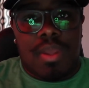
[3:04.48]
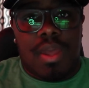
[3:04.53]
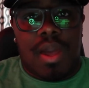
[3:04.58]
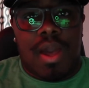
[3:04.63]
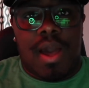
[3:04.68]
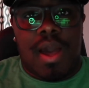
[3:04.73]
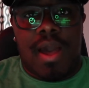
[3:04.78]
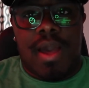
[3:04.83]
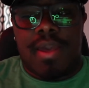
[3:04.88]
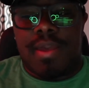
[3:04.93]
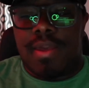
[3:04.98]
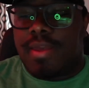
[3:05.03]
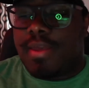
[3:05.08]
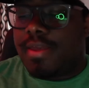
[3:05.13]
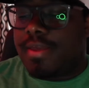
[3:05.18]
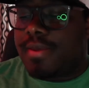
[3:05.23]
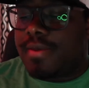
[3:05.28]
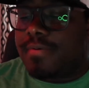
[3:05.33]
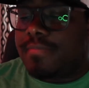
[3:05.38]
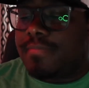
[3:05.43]
I
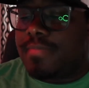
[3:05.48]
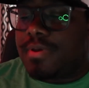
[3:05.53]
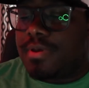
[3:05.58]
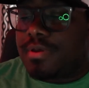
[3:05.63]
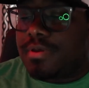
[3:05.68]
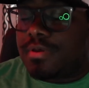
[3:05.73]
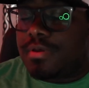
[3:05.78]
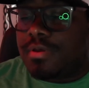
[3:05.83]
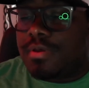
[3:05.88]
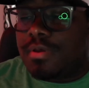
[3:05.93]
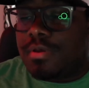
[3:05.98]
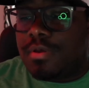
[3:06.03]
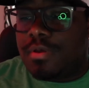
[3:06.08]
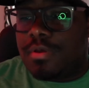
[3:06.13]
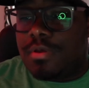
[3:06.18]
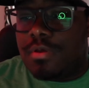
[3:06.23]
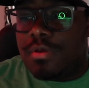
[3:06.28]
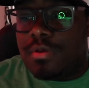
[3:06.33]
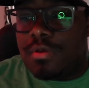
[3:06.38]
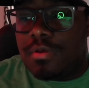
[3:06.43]
am
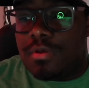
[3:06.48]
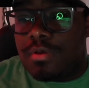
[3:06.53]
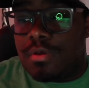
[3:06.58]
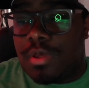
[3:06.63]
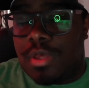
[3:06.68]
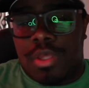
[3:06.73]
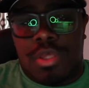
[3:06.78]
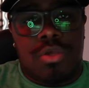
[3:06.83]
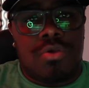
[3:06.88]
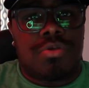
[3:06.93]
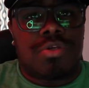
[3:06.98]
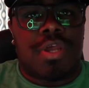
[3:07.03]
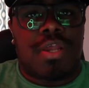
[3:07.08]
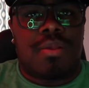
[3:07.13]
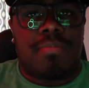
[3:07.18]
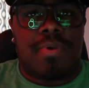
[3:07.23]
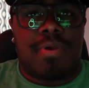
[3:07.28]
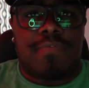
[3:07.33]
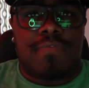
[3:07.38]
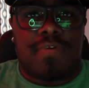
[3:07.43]
a huge
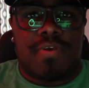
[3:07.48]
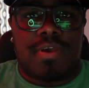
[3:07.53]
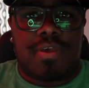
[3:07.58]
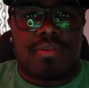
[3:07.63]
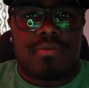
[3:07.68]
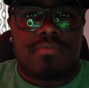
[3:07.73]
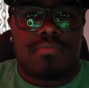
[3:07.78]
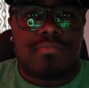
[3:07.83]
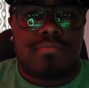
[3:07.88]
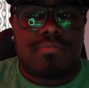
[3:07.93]
anime fan.